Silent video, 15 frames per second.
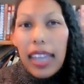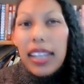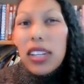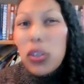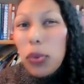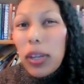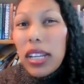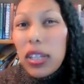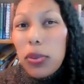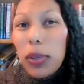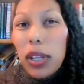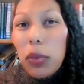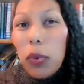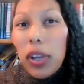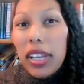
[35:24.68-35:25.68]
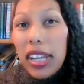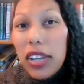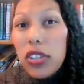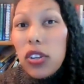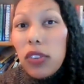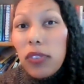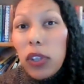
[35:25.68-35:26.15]
In a 2021
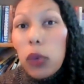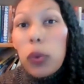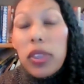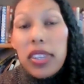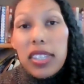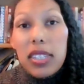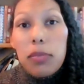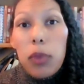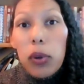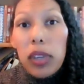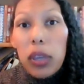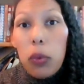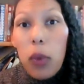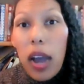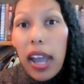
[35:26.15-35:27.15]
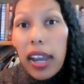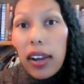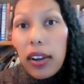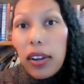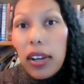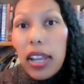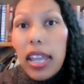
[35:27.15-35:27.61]
interview with the Smoky
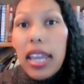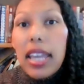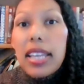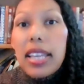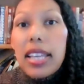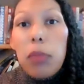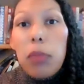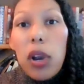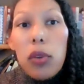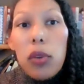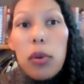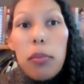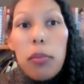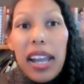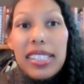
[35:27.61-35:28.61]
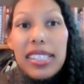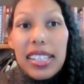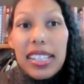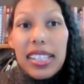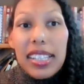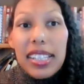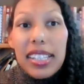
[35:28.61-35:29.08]
Wire, Simard reminds
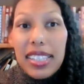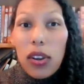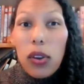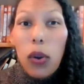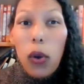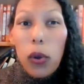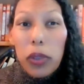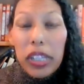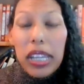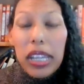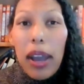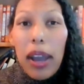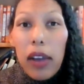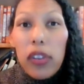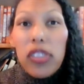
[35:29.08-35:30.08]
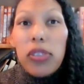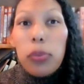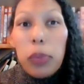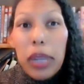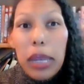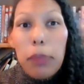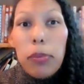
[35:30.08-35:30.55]
us that there are only
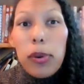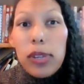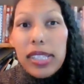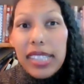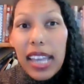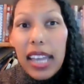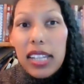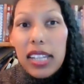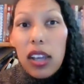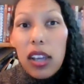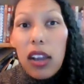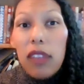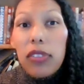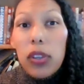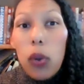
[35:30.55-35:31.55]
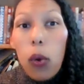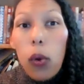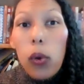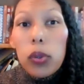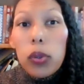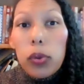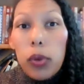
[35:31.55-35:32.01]
about 3% of the
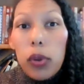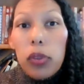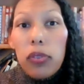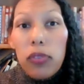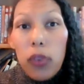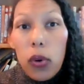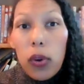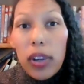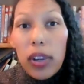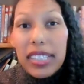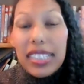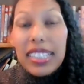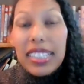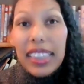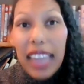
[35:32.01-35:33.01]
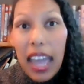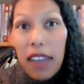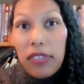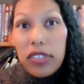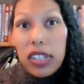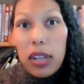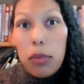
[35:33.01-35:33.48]
old growth forests
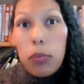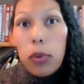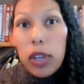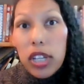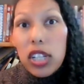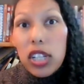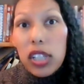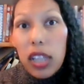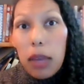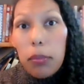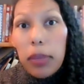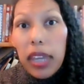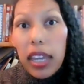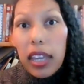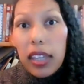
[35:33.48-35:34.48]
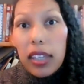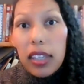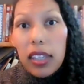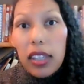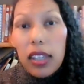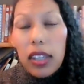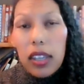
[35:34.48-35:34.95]
left in British Columbia.
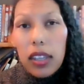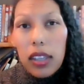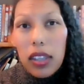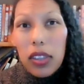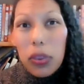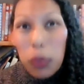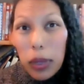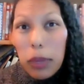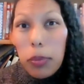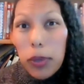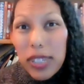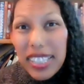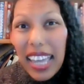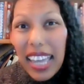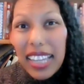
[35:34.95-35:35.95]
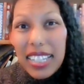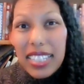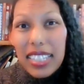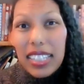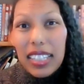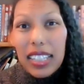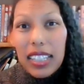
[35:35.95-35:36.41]

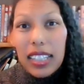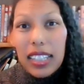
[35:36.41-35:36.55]
3%.